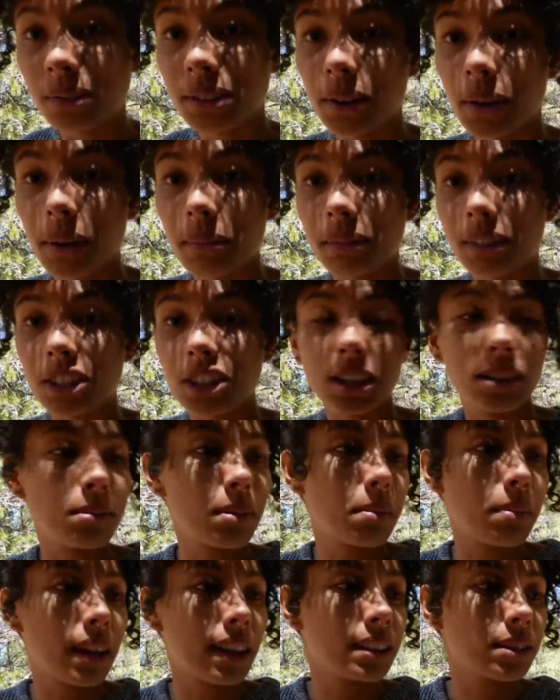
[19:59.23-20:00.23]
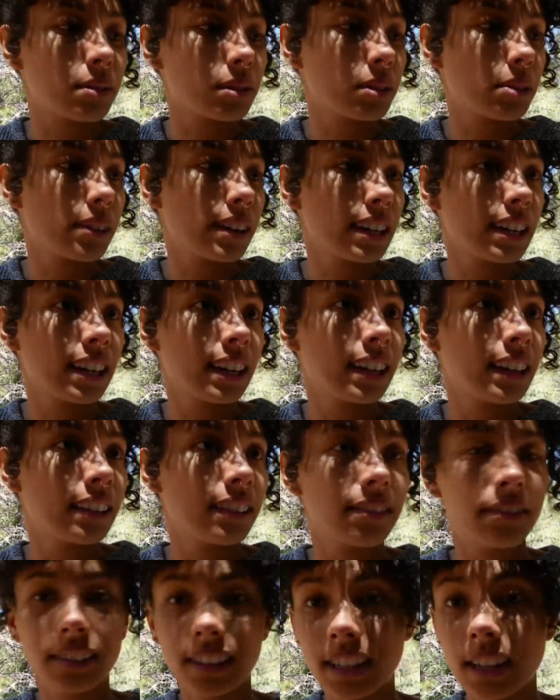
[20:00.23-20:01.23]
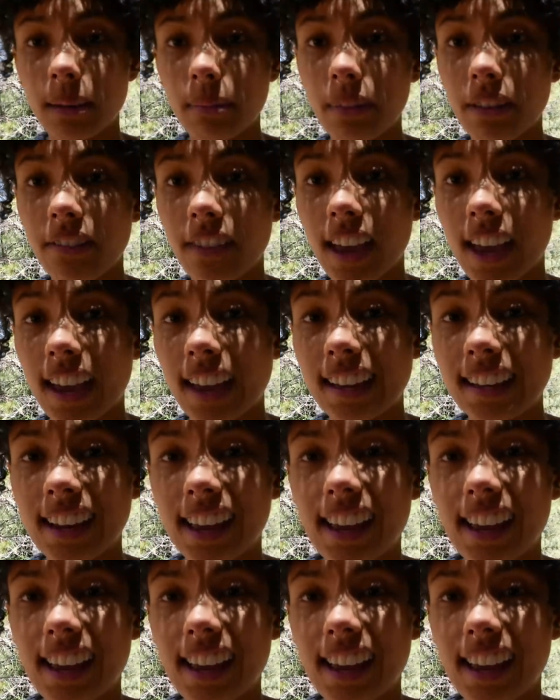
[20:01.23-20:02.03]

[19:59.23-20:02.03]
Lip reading: so I'm gonna change my pants real quick, clean up the van,